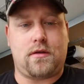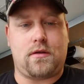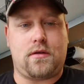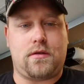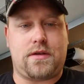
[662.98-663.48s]

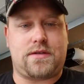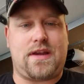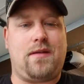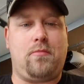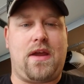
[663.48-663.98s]
the
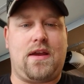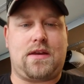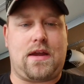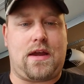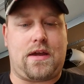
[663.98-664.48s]
same bait
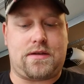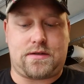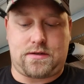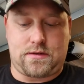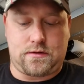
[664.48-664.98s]

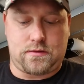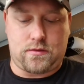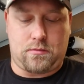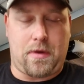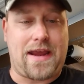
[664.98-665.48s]
as
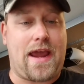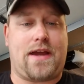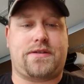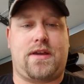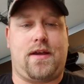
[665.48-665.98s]
my
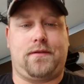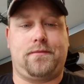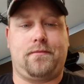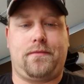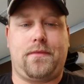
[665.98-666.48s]
Cast King,
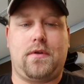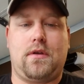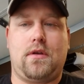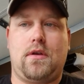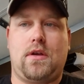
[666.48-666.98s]

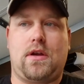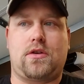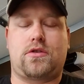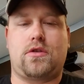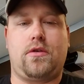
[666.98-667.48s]
and
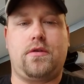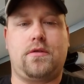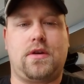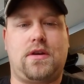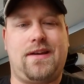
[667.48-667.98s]
show you
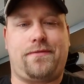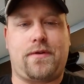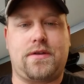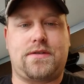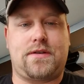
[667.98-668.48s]
the
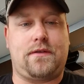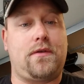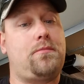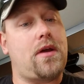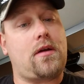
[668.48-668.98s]
difference if you
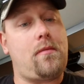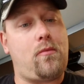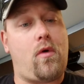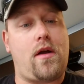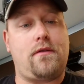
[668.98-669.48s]
pick up
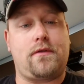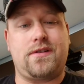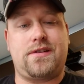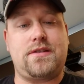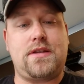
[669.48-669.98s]
one
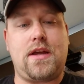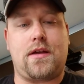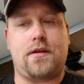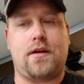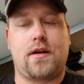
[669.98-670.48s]
versus the
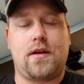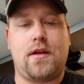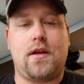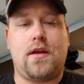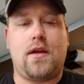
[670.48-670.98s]
other,
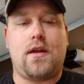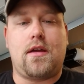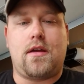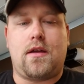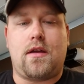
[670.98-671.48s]

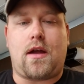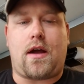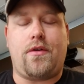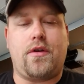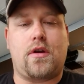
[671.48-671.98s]

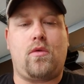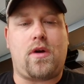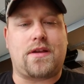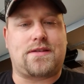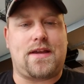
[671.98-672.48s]
how you're going to
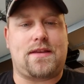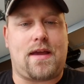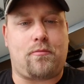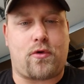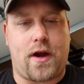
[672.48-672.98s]
want to set
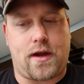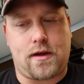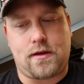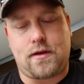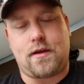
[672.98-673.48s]
that brake.
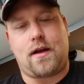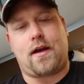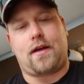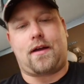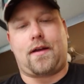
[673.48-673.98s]

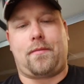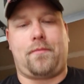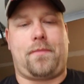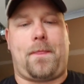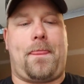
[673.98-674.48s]

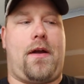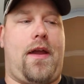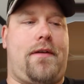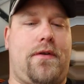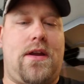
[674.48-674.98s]
Now
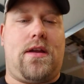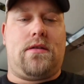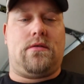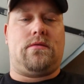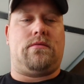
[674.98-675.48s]
every
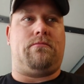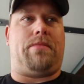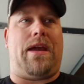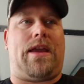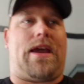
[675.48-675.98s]

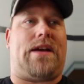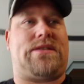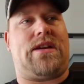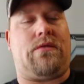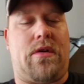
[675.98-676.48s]
bait
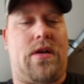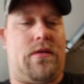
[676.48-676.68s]
casting reel